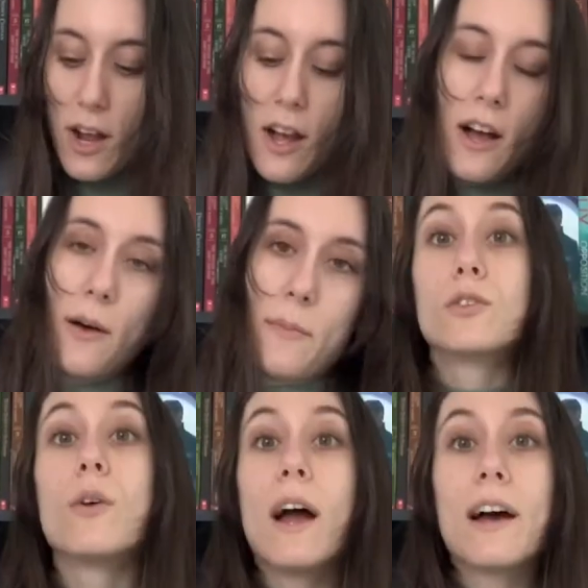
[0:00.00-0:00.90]
Um, so
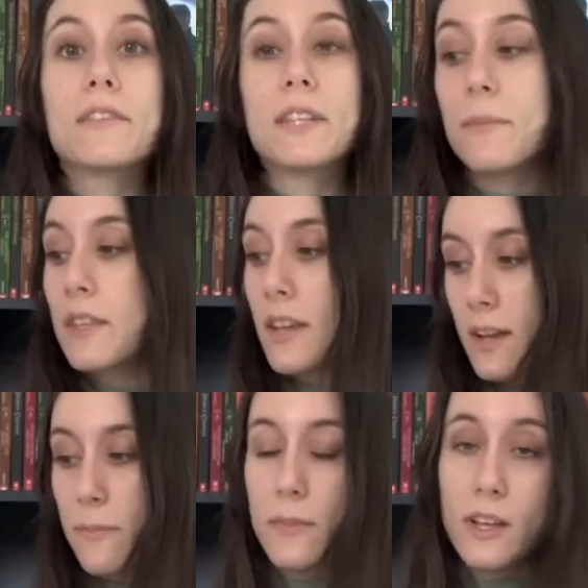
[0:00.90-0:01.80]
I have some of
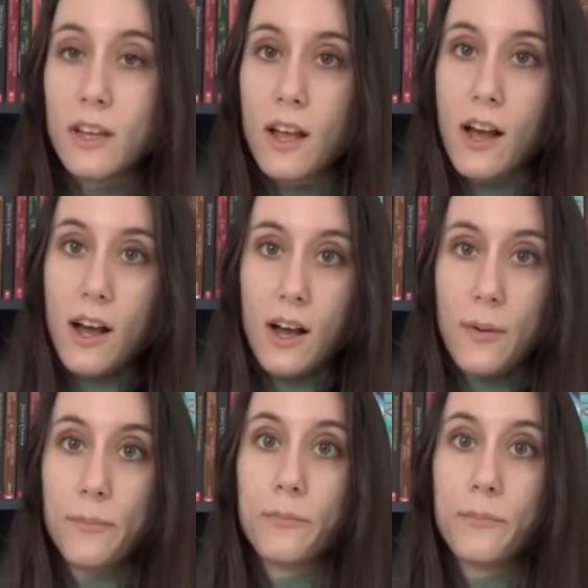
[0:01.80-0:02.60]
them um,